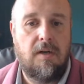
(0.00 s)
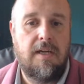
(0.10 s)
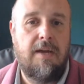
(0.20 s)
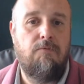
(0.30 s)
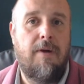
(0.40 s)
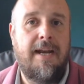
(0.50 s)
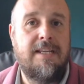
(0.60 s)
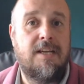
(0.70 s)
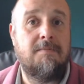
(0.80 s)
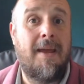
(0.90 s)
it really
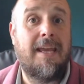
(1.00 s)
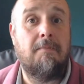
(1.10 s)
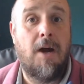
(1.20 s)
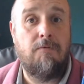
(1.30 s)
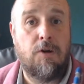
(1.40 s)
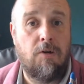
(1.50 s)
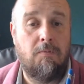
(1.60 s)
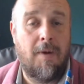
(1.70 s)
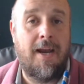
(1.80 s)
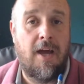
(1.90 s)
does make
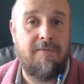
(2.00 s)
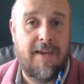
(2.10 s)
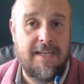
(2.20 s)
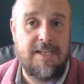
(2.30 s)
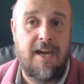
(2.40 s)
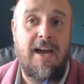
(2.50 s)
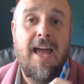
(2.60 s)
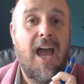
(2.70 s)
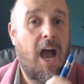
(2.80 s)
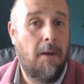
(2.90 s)
my life easier.
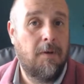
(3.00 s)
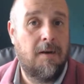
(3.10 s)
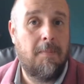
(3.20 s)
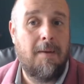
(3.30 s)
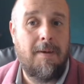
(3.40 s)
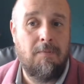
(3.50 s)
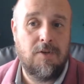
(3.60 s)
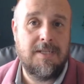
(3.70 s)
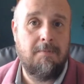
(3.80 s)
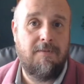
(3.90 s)
I'm going to be a bit more
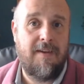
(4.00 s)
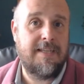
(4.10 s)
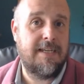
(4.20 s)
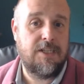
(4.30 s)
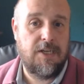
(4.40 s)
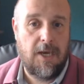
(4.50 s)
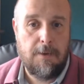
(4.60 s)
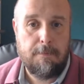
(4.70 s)
sympathetic to you.